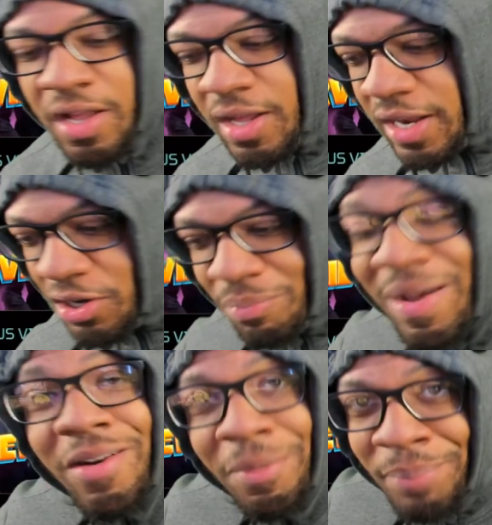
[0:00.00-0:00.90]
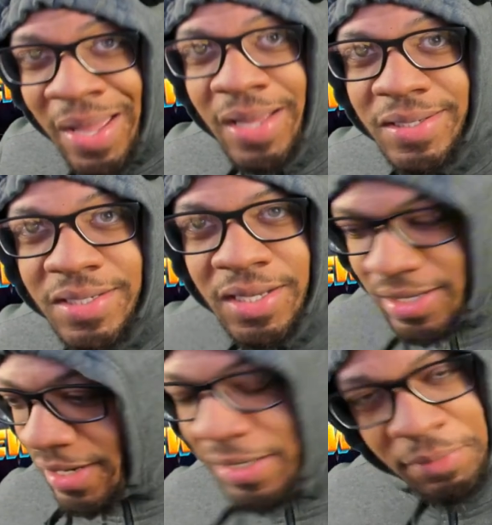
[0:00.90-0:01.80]
It don't matter. I passed and
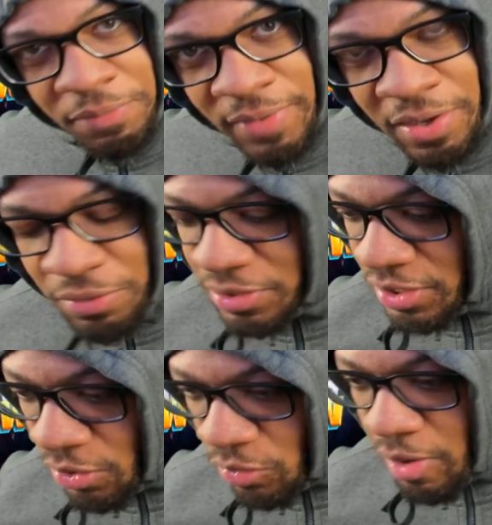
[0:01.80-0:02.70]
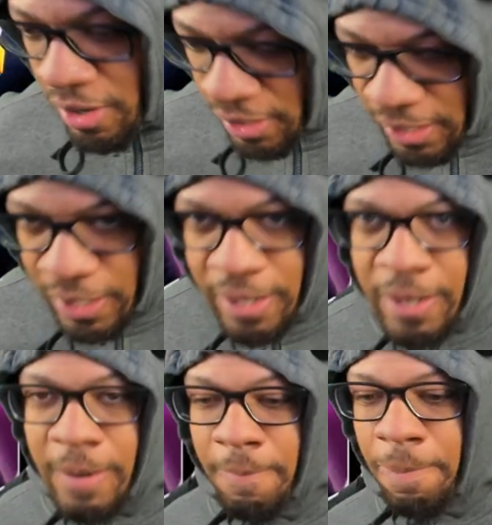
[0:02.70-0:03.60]
I never failed. So,
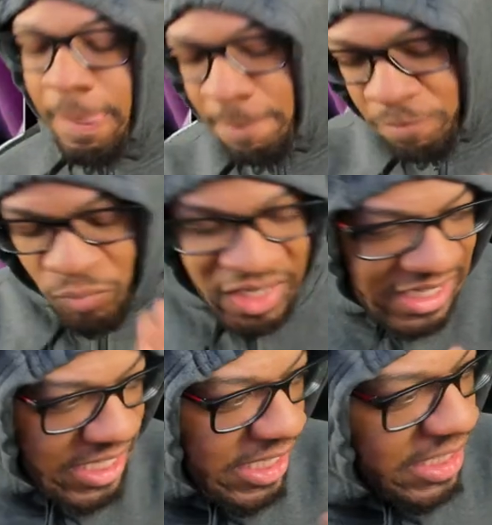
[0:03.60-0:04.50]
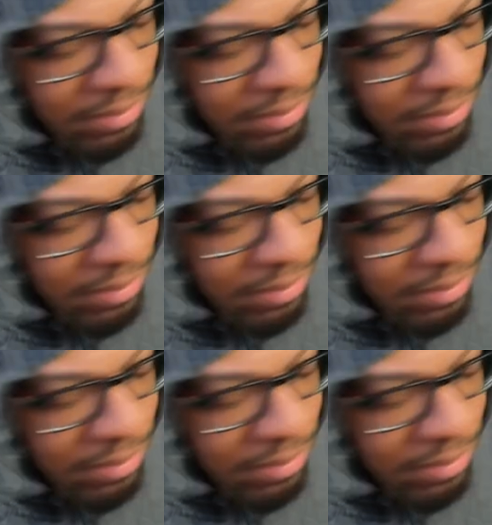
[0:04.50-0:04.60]
let's get some.